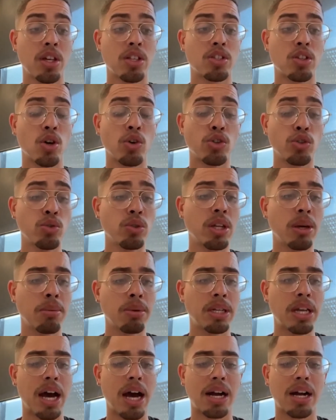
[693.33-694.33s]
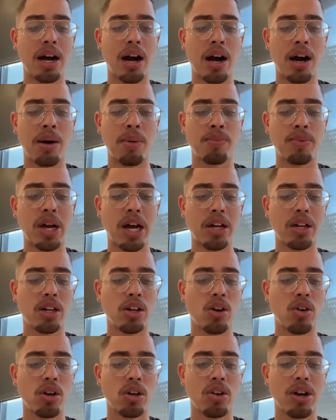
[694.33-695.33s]
So udemy.com, not
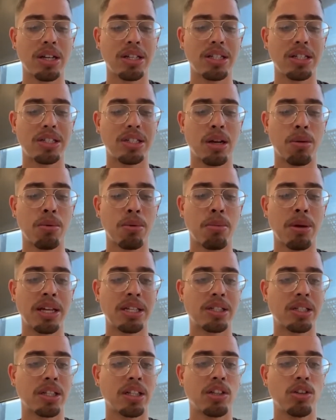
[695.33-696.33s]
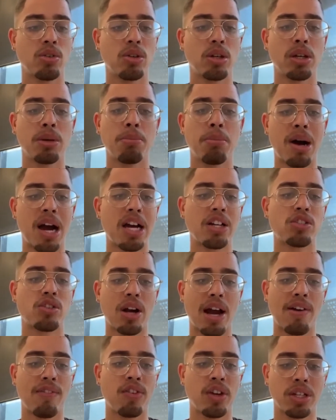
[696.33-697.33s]
going to go into great detail, but basically you can buy
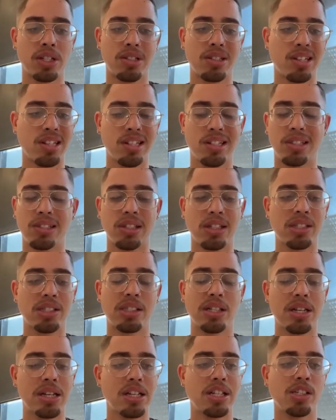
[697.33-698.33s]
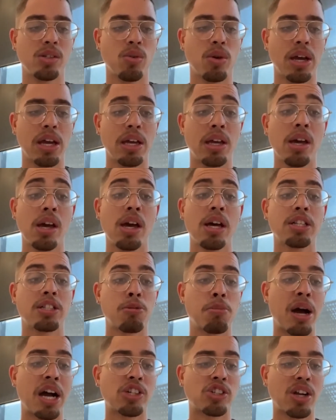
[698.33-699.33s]
traffic. It's an easy way
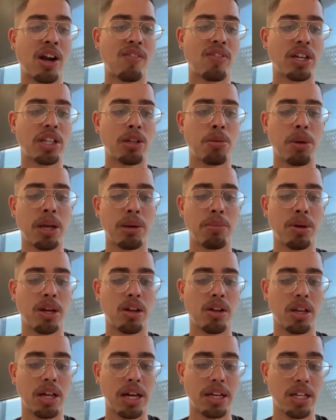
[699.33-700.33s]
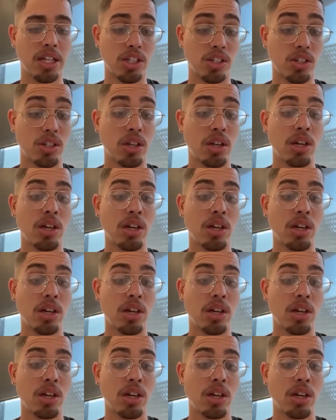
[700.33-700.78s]
to buy traffic in the make money online niche.